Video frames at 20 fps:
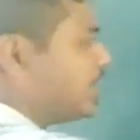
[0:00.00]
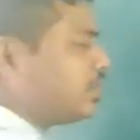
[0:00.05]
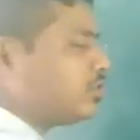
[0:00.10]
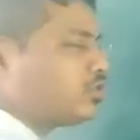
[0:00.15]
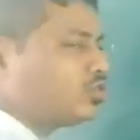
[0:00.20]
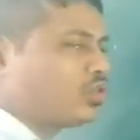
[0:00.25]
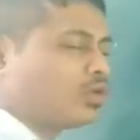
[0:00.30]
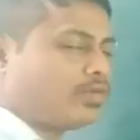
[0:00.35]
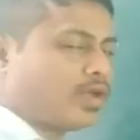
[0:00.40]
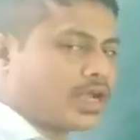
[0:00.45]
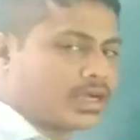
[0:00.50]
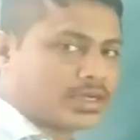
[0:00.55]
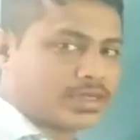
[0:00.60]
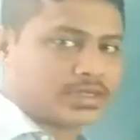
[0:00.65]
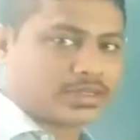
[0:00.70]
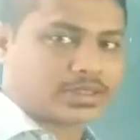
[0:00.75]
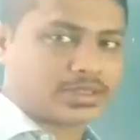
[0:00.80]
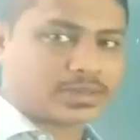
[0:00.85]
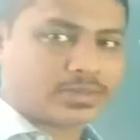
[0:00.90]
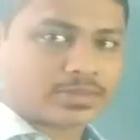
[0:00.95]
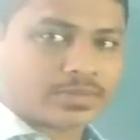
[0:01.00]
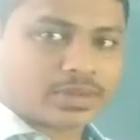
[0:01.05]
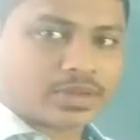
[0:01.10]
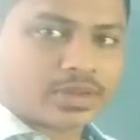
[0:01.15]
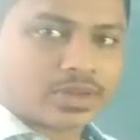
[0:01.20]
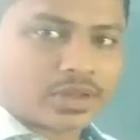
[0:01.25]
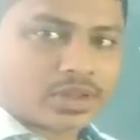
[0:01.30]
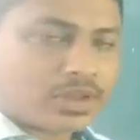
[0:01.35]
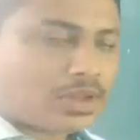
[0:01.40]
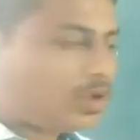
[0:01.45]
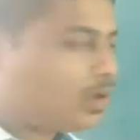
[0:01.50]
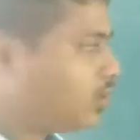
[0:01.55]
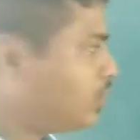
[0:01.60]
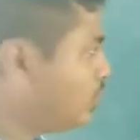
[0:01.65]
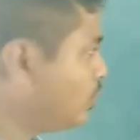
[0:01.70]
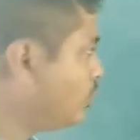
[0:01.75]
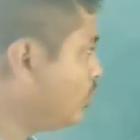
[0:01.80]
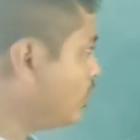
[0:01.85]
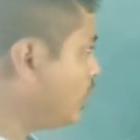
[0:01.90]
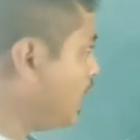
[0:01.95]
these two vectors?
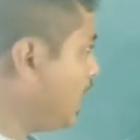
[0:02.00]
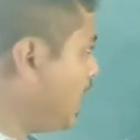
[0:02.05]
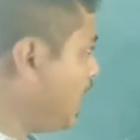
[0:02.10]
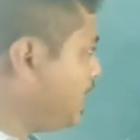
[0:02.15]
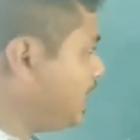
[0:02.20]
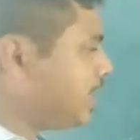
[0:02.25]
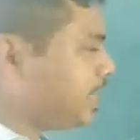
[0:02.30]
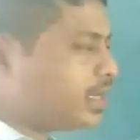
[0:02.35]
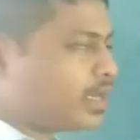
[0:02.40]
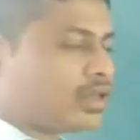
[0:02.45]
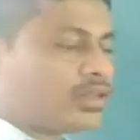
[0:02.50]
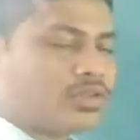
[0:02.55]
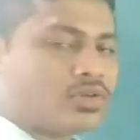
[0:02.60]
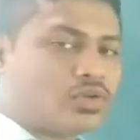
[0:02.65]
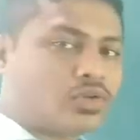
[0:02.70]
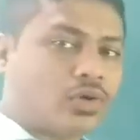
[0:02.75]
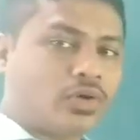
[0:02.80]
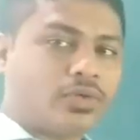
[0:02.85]
For adding these two